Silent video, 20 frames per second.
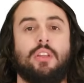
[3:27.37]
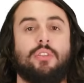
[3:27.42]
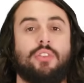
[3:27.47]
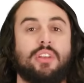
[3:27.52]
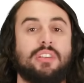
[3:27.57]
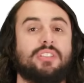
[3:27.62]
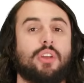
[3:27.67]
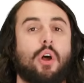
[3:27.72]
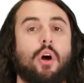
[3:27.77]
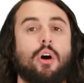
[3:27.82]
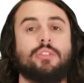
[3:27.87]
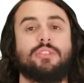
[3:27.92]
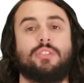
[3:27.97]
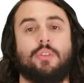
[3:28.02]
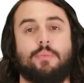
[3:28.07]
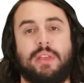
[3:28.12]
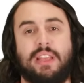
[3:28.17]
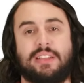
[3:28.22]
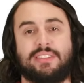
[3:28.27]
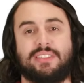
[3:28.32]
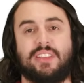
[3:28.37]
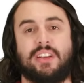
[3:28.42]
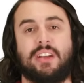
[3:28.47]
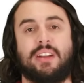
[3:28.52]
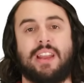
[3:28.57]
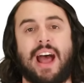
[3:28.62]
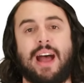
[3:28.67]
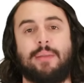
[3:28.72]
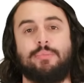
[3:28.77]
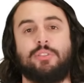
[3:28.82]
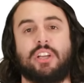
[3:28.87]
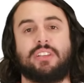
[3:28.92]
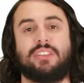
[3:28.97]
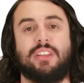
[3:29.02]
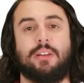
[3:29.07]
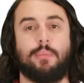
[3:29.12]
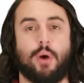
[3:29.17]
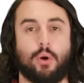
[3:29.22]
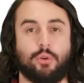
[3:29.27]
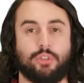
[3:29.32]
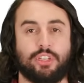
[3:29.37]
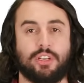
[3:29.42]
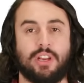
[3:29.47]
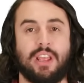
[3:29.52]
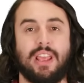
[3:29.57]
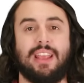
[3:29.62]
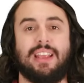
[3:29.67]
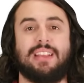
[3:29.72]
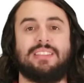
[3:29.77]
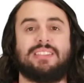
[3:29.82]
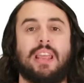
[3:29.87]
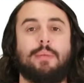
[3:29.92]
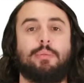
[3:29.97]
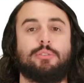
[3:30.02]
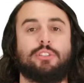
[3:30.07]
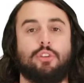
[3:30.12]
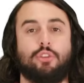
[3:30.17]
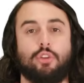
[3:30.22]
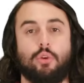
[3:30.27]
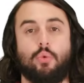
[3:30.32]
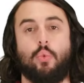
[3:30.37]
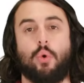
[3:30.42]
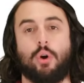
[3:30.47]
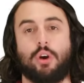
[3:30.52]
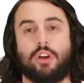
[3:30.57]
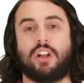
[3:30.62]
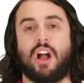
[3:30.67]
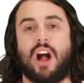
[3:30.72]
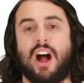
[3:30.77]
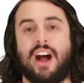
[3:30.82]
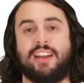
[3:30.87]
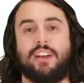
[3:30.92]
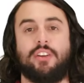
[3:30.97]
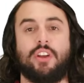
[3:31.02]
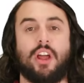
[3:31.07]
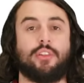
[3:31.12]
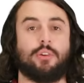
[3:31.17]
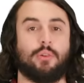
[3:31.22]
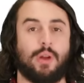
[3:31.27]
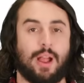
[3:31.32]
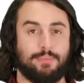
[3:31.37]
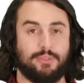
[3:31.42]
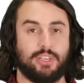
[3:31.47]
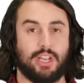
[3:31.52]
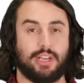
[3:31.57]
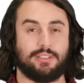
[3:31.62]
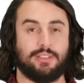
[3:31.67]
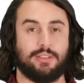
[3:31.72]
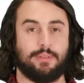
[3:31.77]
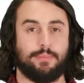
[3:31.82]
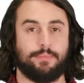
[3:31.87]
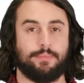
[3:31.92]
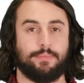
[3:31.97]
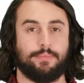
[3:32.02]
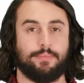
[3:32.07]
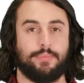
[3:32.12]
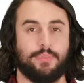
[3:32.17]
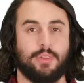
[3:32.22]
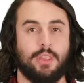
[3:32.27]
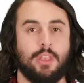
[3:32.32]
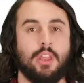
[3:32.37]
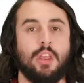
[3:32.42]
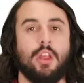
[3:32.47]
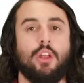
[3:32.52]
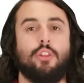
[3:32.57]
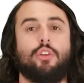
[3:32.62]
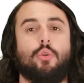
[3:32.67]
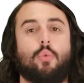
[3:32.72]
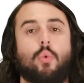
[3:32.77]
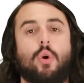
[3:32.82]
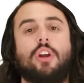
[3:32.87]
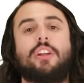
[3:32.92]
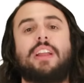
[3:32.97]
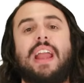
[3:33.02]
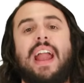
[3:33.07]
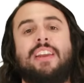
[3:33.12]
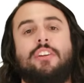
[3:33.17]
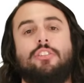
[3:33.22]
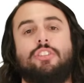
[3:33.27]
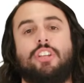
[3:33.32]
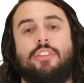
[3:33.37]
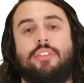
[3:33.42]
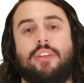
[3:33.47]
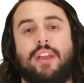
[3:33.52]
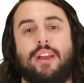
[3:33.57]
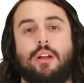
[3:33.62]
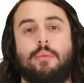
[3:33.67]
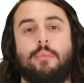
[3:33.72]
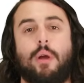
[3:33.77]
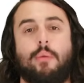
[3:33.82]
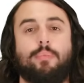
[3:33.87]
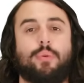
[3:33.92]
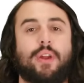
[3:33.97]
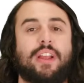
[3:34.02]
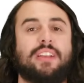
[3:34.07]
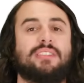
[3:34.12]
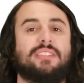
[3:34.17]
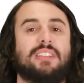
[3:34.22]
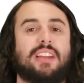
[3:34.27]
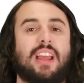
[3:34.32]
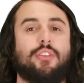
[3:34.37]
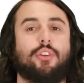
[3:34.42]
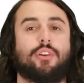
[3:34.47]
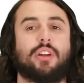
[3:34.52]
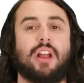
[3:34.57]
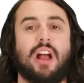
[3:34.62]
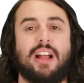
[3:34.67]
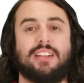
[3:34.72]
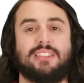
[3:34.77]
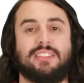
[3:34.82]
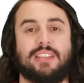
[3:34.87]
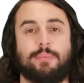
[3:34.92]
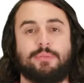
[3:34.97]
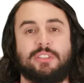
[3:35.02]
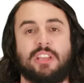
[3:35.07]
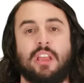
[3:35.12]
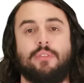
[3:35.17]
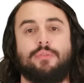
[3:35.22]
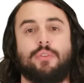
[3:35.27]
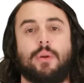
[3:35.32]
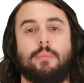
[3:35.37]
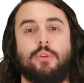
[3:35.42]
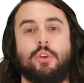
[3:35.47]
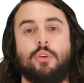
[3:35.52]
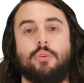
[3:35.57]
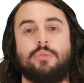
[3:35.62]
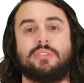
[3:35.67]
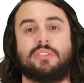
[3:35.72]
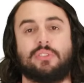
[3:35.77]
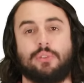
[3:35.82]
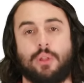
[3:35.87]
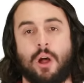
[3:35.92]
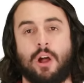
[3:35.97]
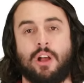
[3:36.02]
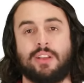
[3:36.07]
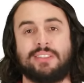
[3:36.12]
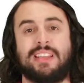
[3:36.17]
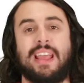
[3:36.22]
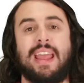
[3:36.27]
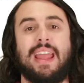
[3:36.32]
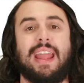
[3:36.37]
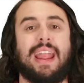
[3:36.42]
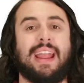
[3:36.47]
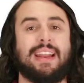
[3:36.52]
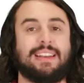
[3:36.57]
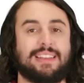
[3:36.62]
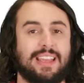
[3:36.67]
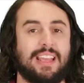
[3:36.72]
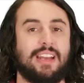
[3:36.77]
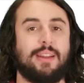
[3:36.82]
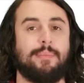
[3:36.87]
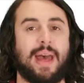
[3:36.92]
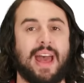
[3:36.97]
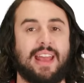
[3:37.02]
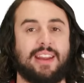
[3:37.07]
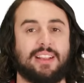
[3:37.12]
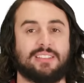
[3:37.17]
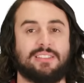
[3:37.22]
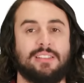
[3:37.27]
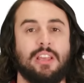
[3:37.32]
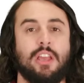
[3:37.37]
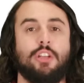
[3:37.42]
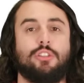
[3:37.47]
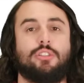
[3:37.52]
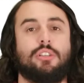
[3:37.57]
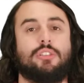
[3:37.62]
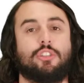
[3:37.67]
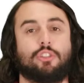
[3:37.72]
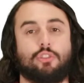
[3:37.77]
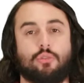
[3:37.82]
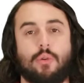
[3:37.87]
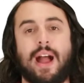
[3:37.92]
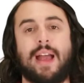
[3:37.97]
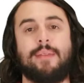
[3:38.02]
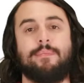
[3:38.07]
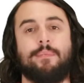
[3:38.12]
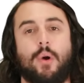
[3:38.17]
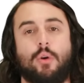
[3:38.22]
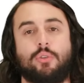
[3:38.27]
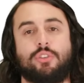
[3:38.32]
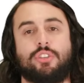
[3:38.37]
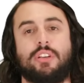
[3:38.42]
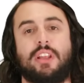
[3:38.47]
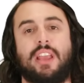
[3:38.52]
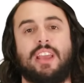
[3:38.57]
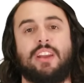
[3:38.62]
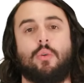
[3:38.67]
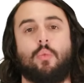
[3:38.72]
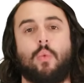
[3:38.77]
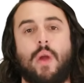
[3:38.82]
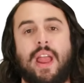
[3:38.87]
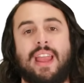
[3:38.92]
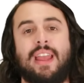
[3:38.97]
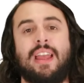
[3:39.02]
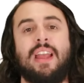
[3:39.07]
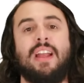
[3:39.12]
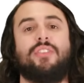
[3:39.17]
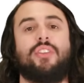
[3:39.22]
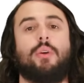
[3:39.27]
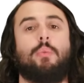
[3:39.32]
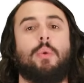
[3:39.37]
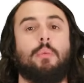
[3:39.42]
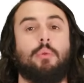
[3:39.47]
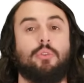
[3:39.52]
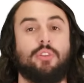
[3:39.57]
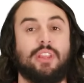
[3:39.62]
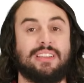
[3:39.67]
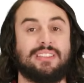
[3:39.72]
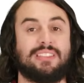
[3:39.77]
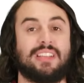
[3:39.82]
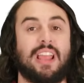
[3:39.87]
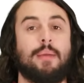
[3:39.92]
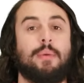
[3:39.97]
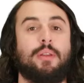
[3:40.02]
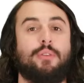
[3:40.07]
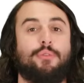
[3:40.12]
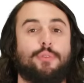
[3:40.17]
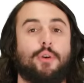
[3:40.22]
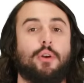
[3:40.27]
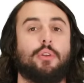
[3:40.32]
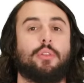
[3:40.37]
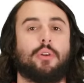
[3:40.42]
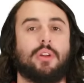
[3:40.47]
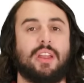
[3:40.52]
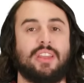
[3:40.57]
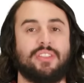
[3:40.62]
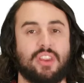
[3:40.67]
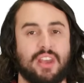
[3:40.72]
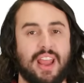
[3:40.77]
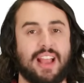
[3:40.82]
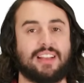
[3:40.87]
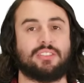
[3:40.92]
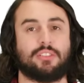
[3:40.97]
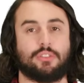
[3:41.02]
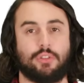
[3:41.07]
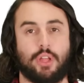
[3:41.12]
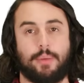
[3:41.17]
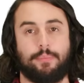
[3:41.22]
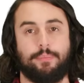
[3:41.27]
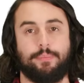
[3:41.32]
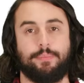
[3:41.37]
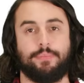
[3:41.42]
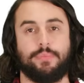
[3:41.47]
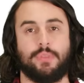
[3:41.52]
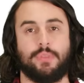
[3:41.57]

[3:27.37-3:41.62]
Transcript: This also means that an object in motion is able to do work on another object. The work-energy theorem brings together concepts from Newton's laws and kinematics to describe motion in a way that we will examine further in the next clip.